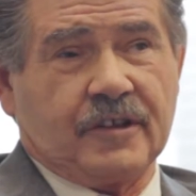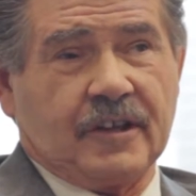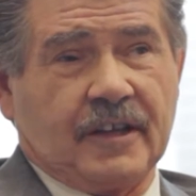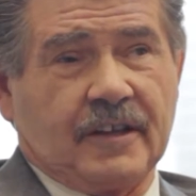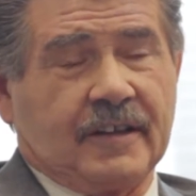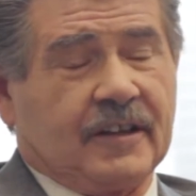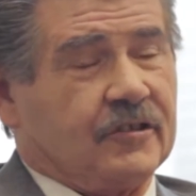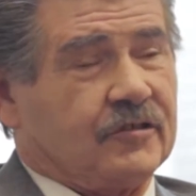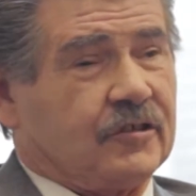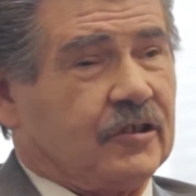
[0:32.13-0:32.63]

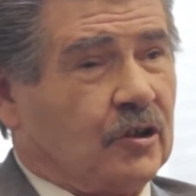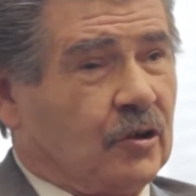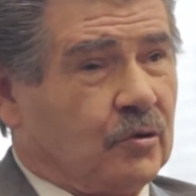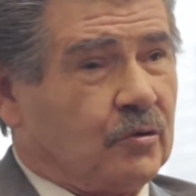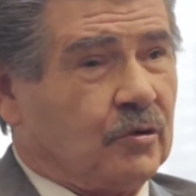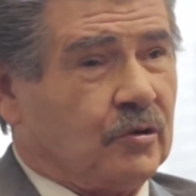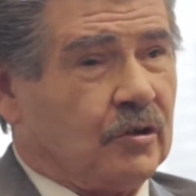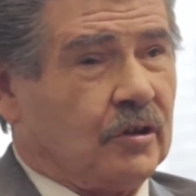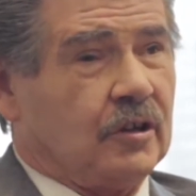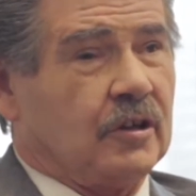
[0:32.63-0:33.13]
that these
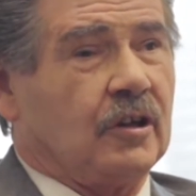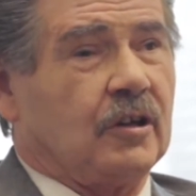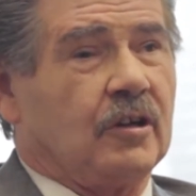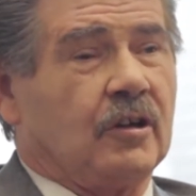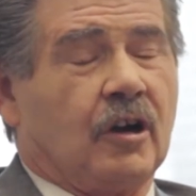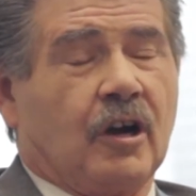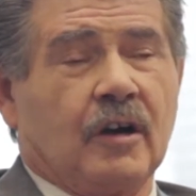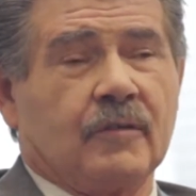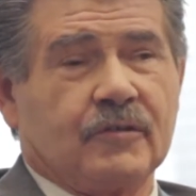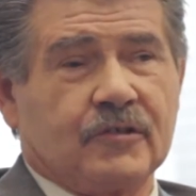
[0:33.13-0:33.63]
local
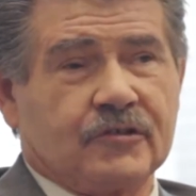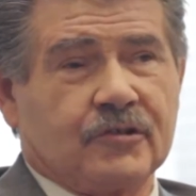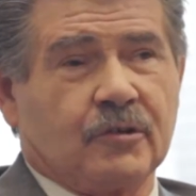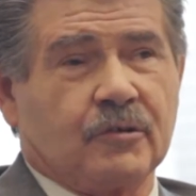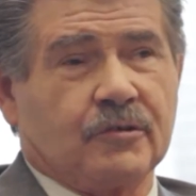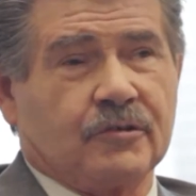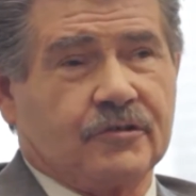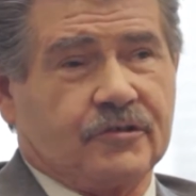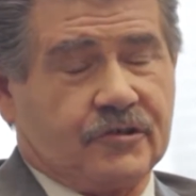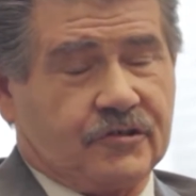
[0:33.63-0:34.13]
office
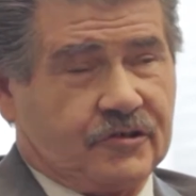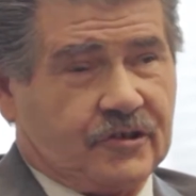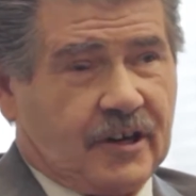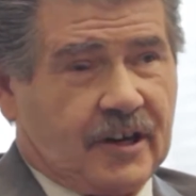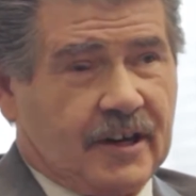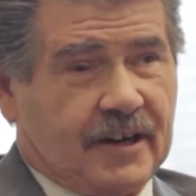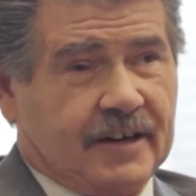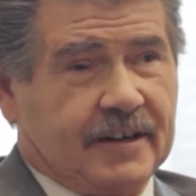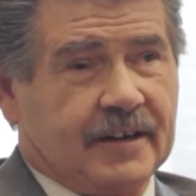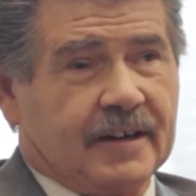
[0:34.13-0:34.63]
holders
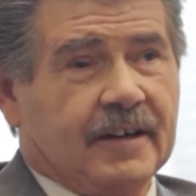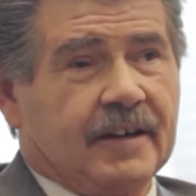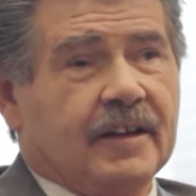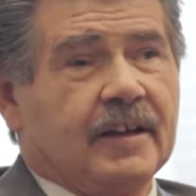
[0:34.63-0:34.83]
decide.